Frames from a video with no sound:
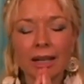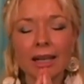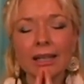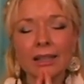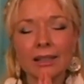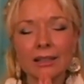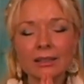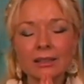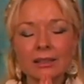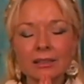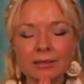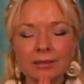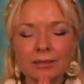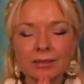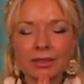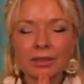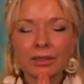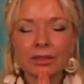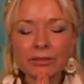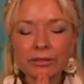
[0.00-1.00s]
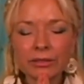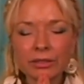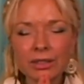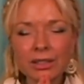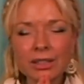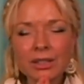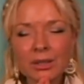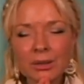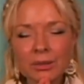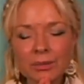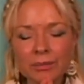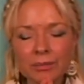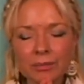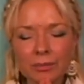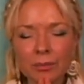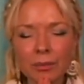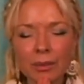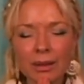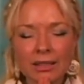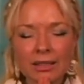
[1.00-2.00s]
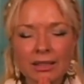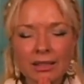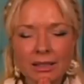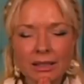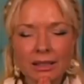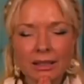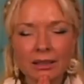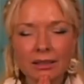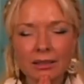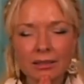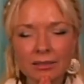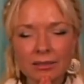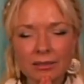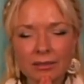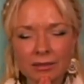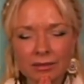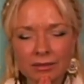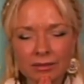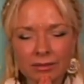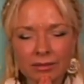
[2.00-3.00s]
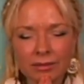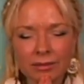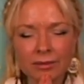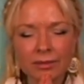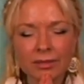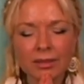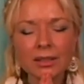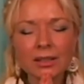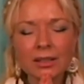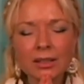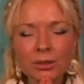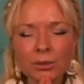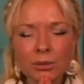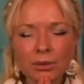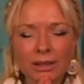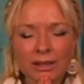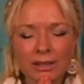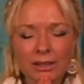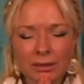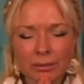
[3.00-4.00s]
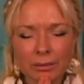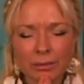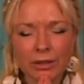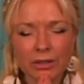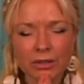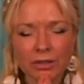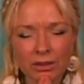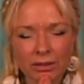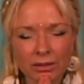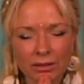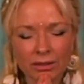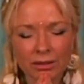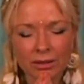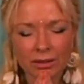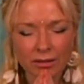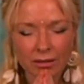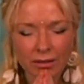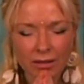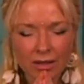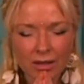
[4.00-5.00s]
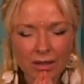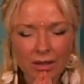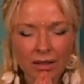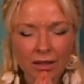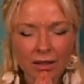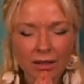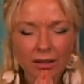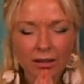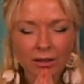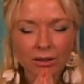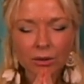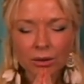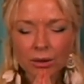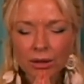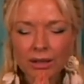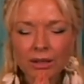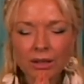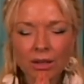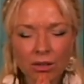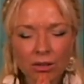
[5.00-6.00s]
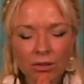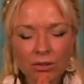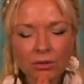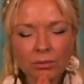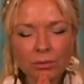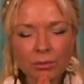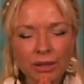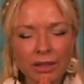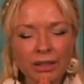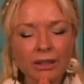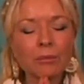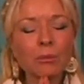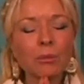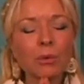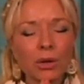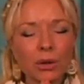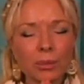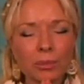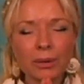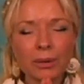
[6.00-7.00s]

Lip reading: And for this blessing and this transmission, you can also bring more